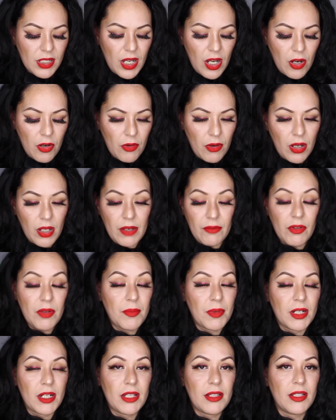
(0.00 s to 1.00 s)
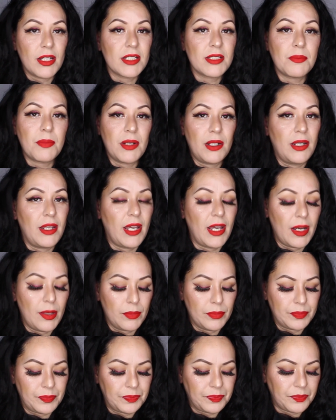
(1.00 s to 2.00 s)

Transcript: how everybody does, but damn.